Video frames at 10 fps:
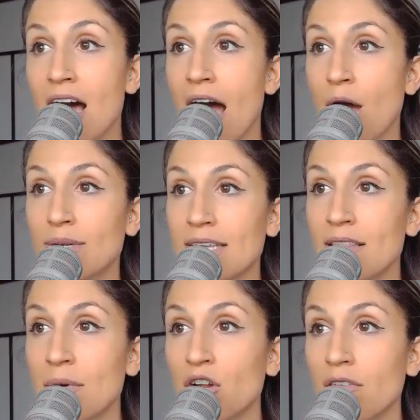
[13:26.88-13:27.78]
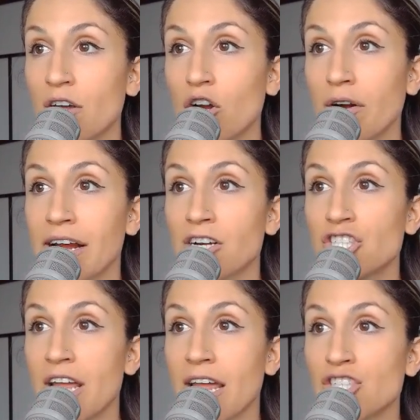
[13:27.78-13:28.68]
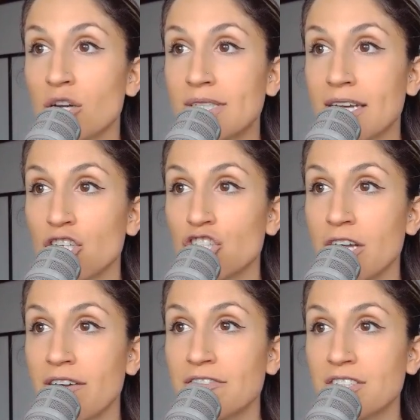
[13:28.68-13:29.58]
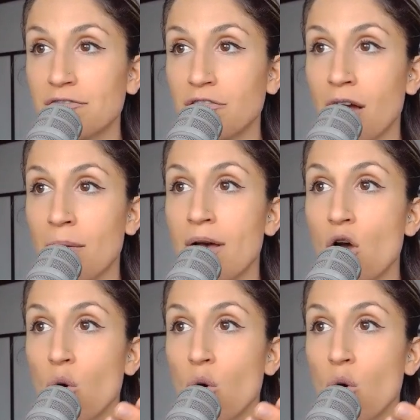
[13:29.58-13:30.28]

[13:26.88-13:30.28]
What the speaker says: I was in the middle of a career change. I was going to shift from